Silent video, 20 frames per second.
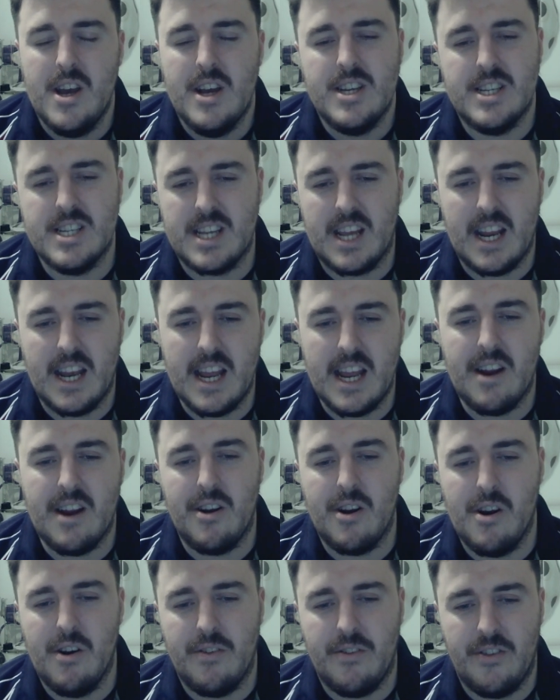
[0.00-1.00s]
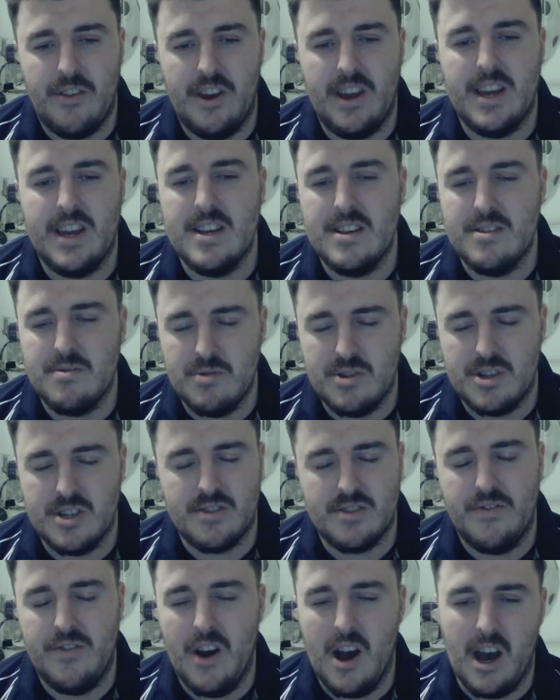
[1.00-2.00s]
just clearing off things, was
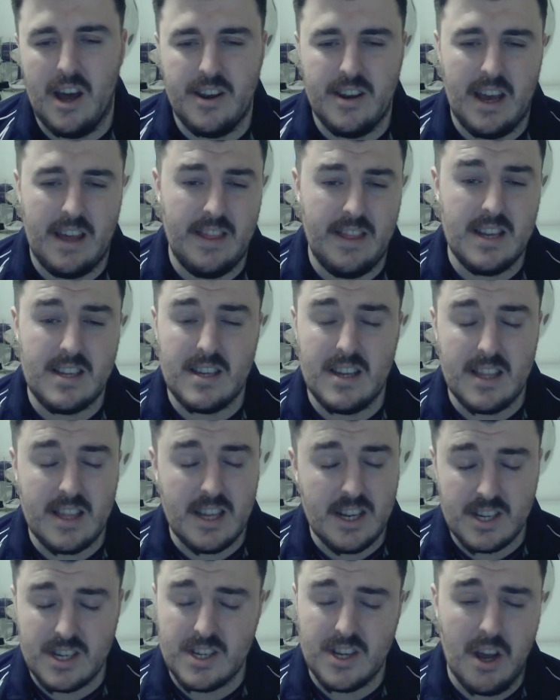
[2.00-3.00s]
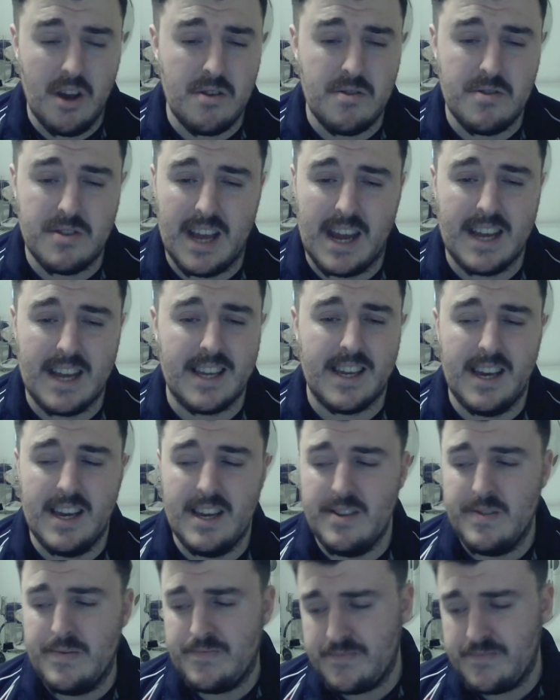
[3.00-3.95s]
just fun. And they're so tanky.